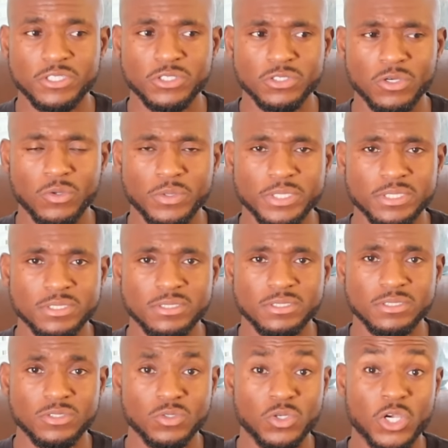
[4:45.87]
you can always
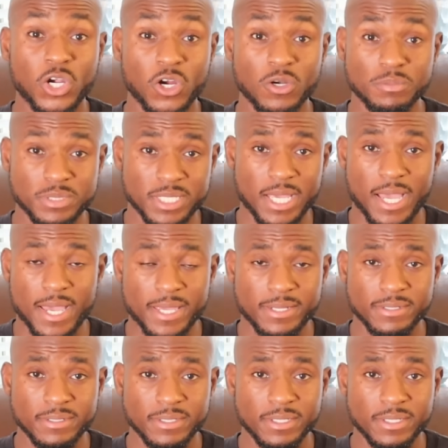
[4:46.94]
do curbside